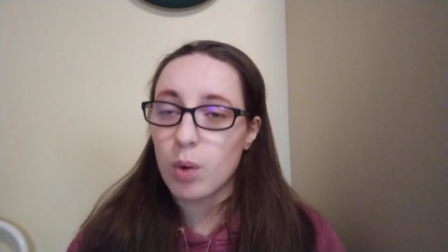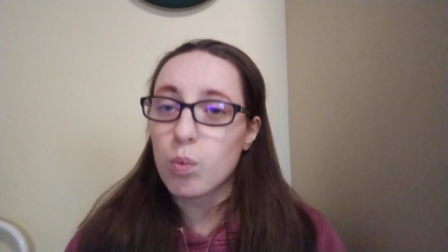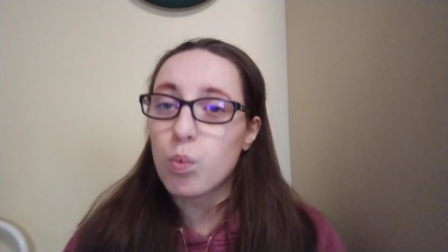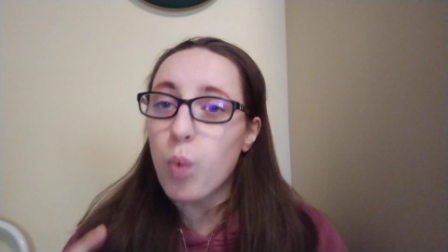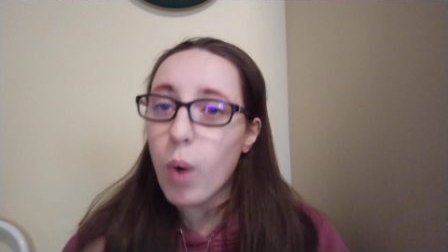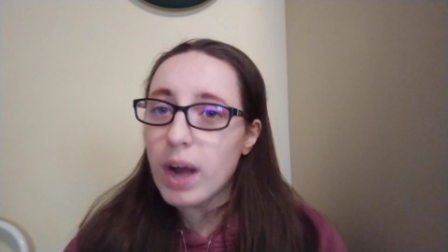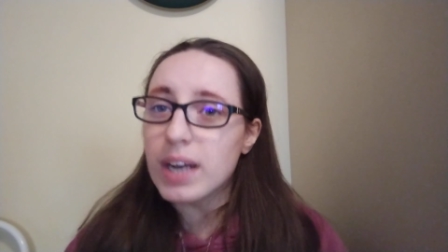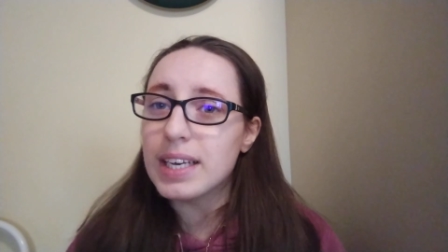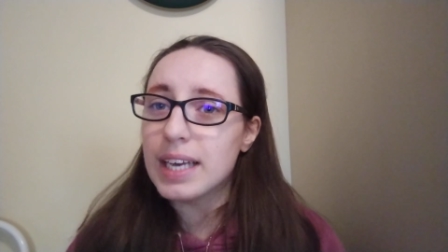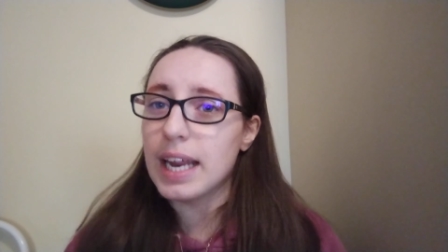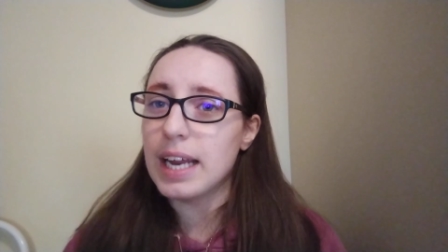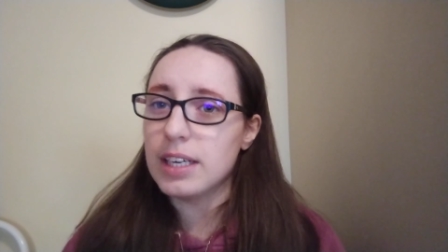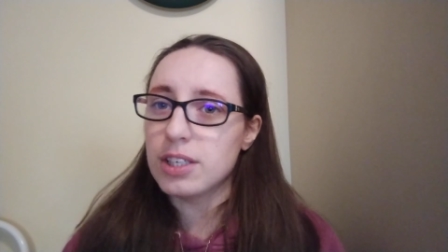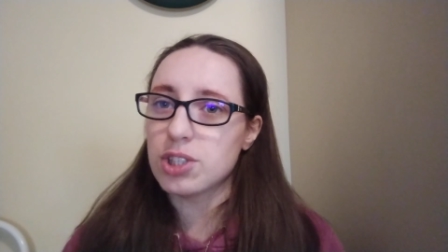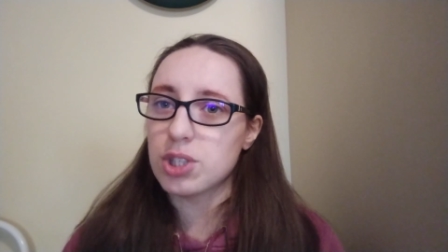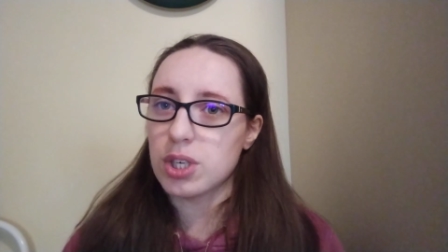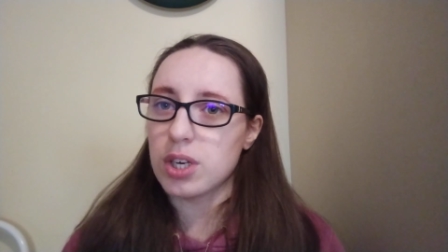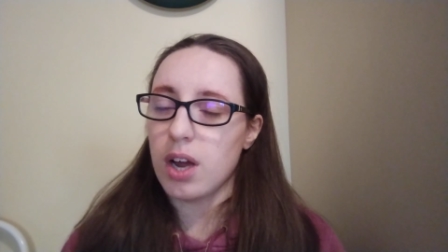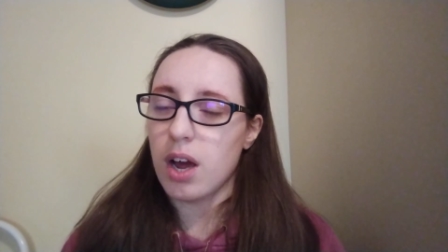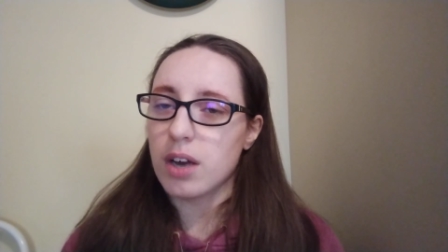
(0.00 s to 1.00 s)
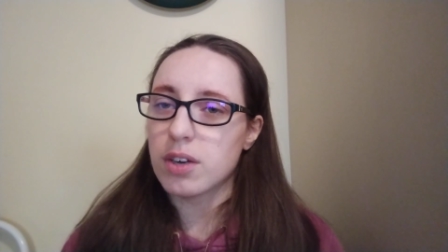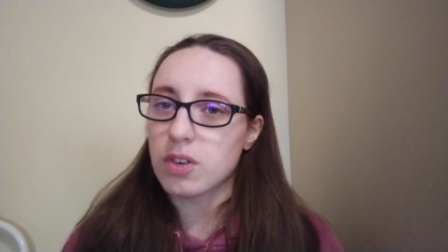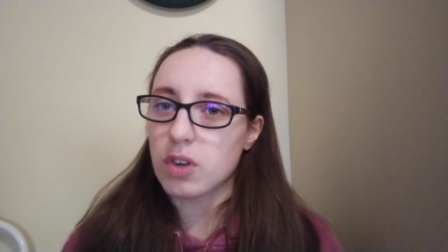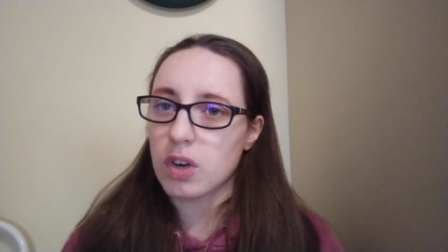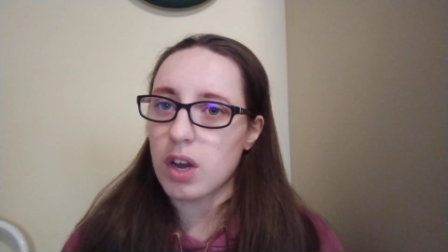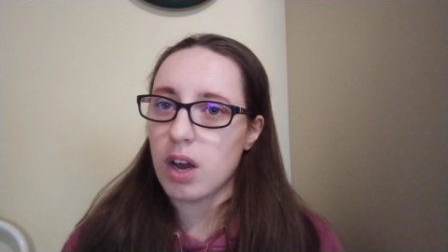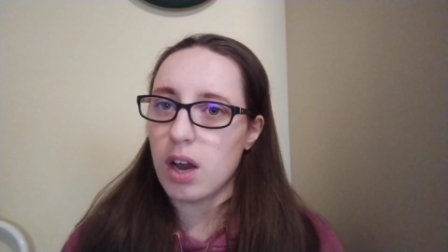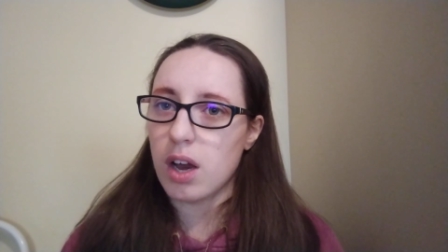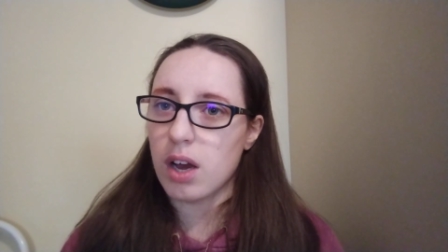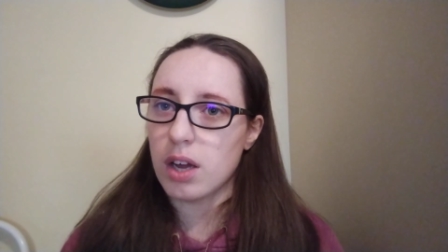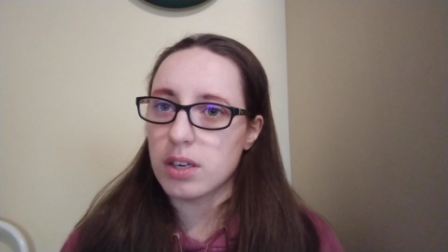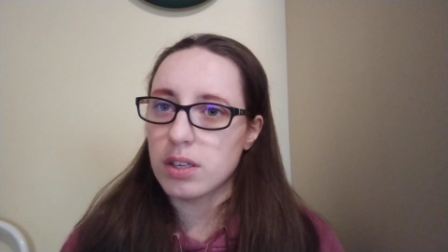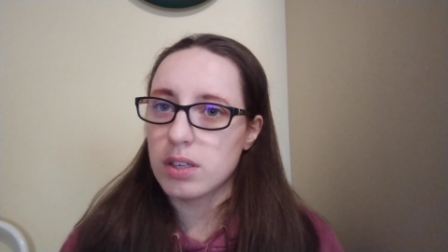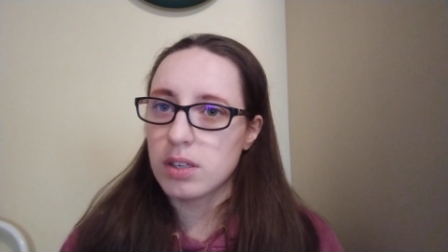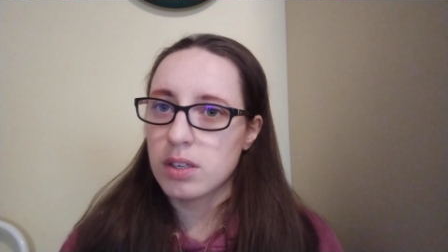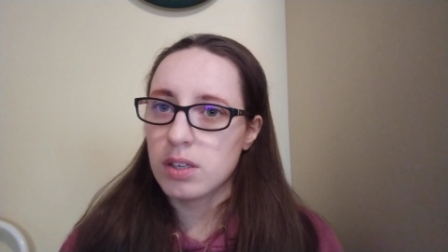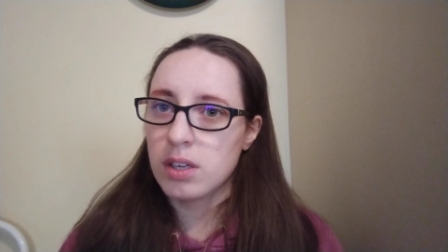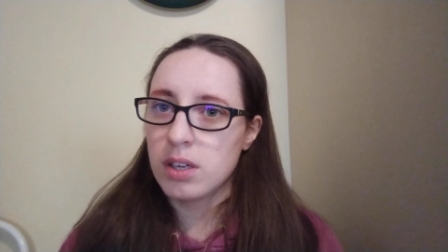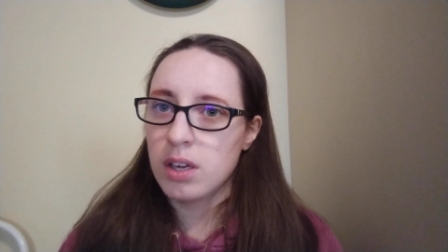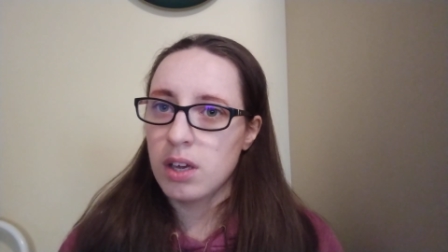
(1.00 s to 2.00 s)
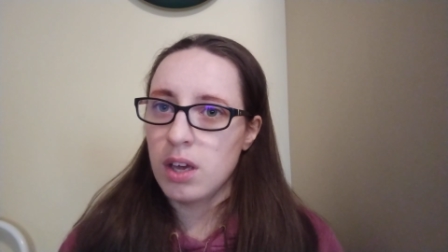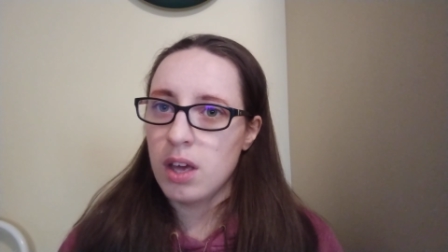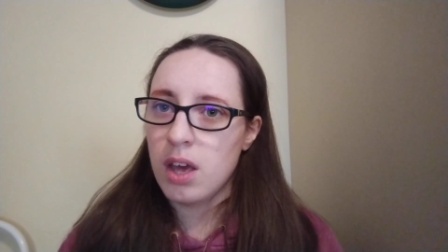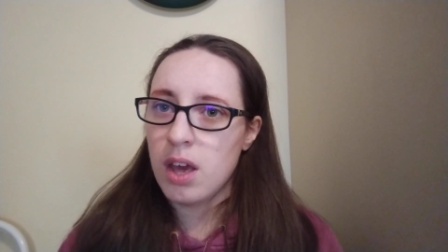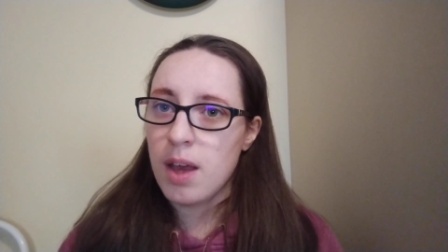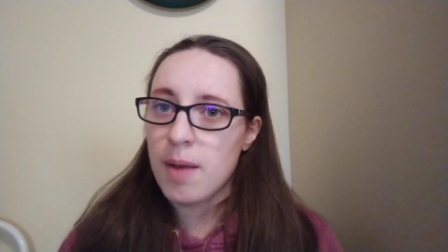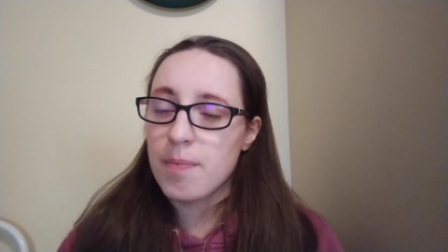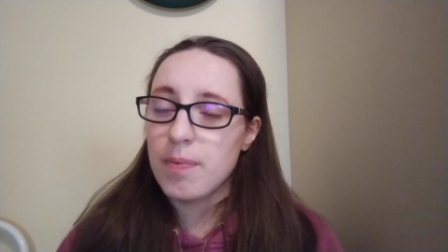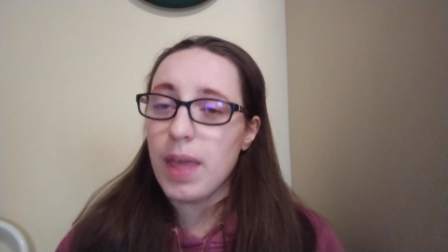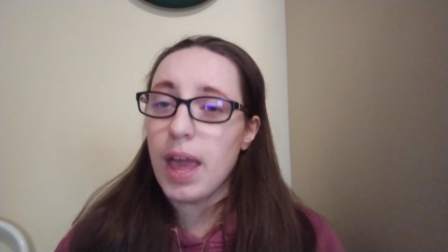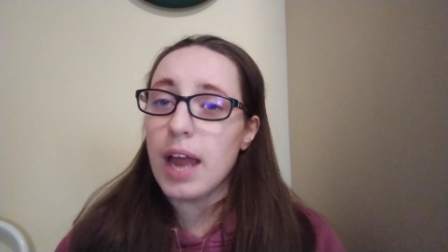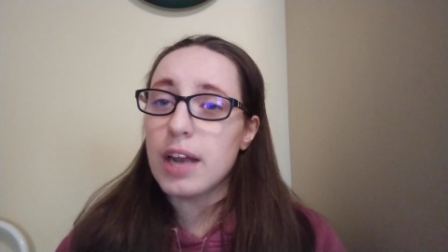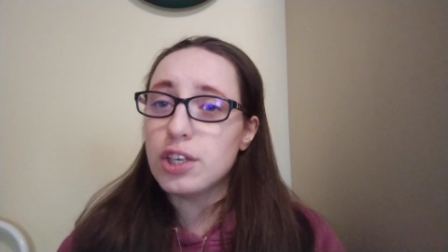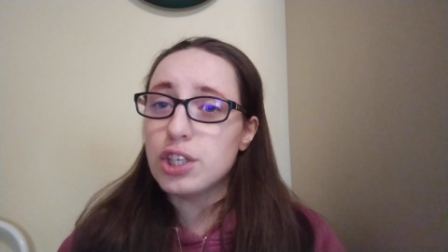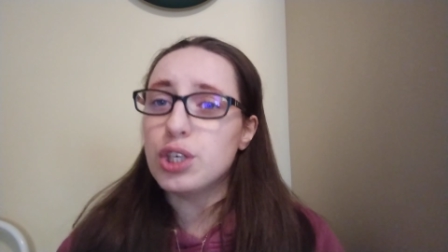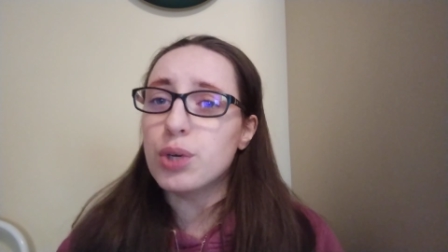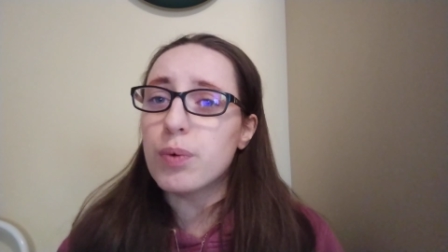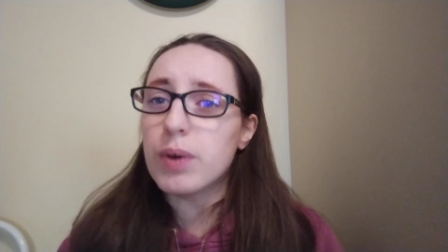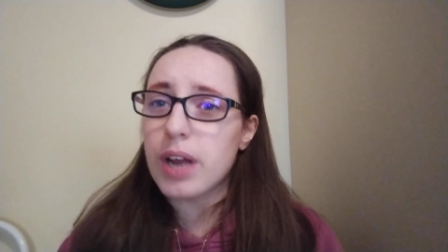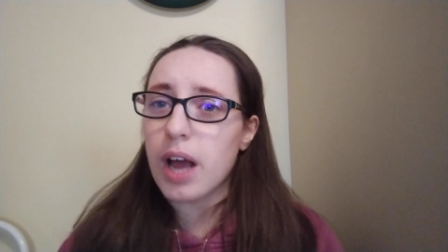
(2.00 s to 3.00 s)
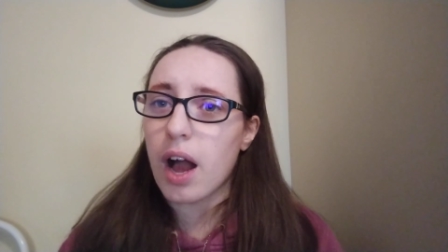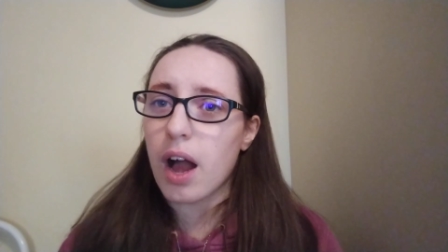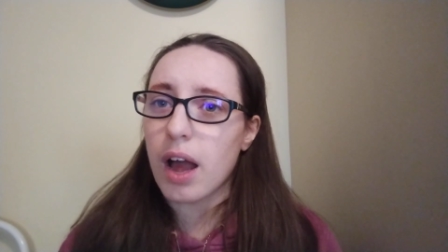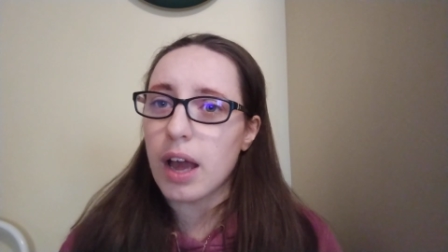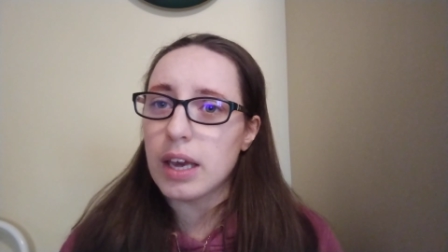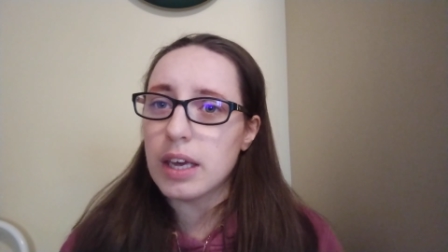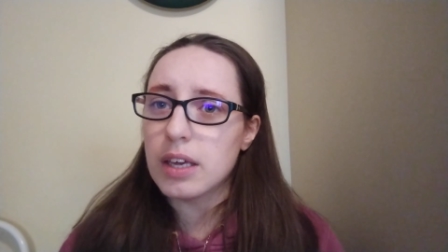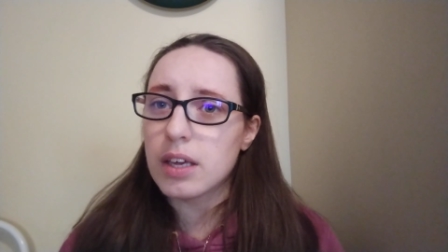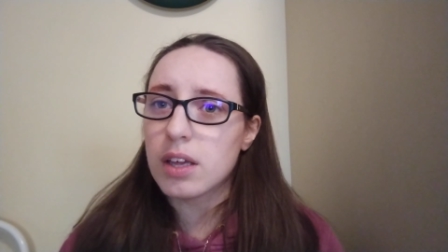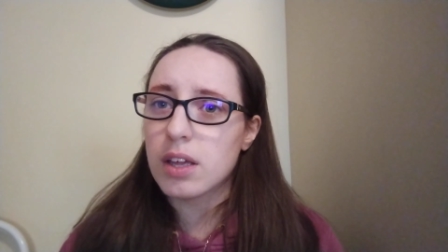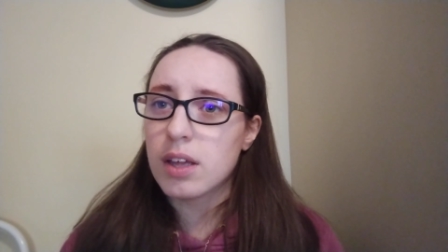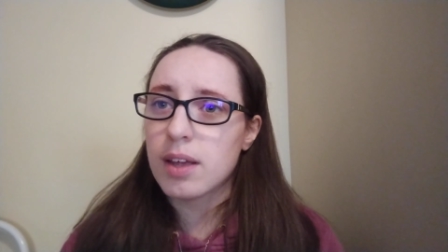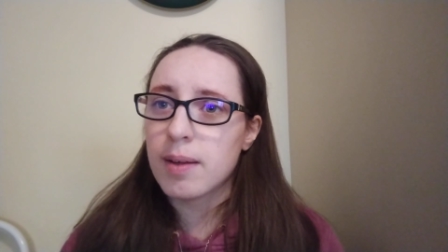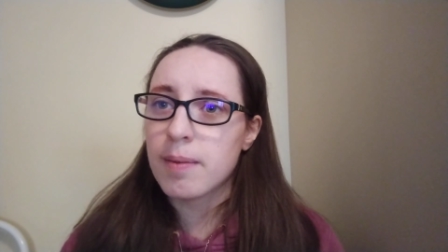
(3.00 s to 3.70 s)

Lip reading: One nation under God. And you and I,